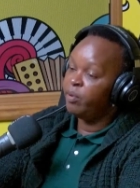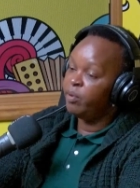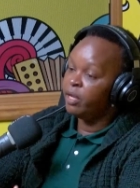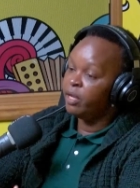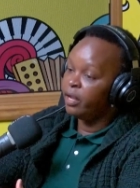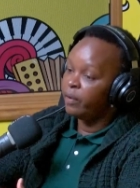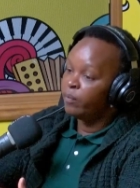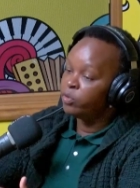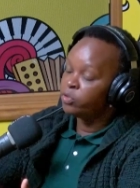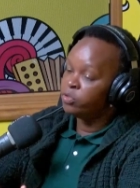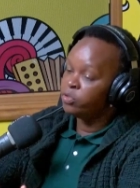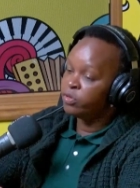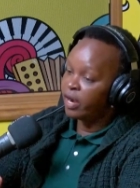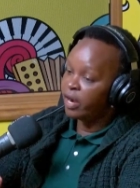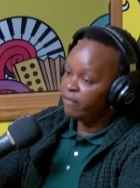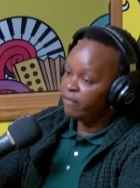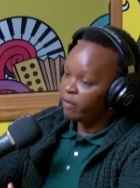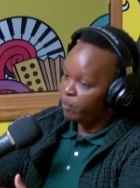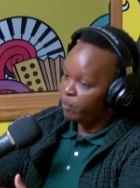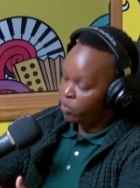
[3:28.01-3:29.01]
being able to
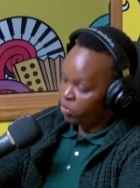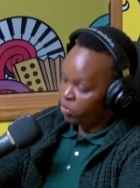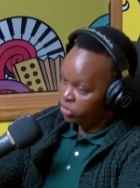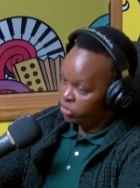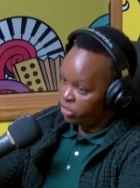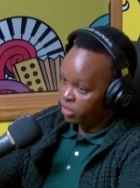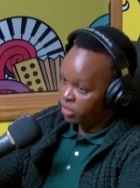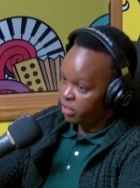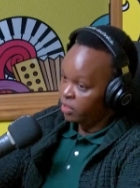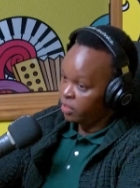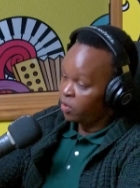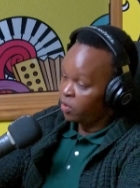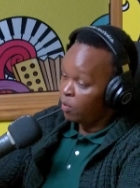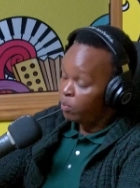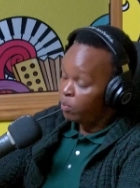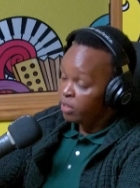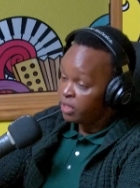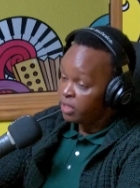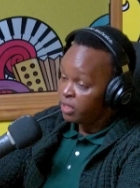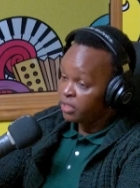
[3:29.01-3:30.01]
drive a project and
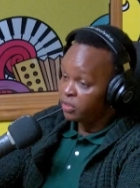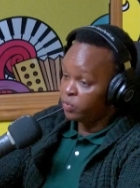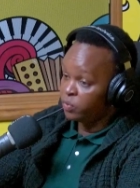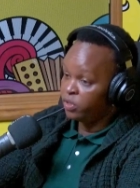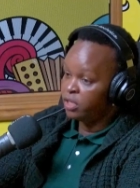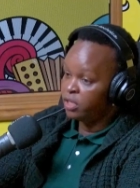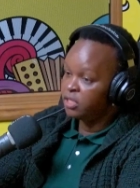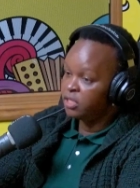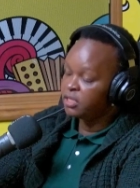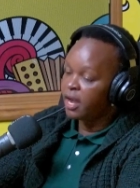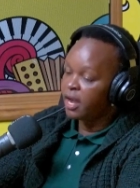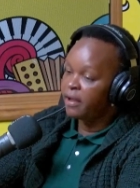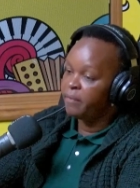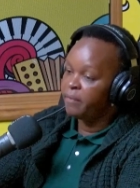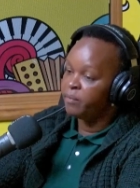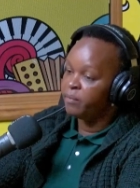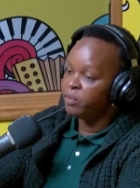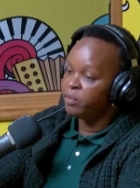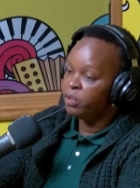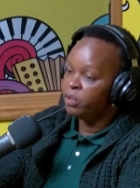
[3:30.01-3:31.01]
complete it within
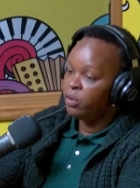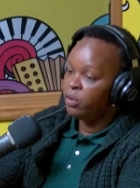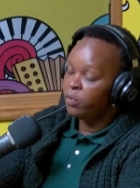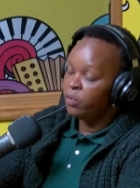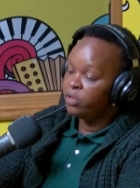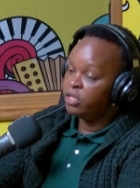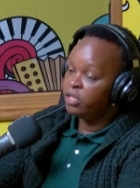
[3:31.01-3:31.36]
time okay.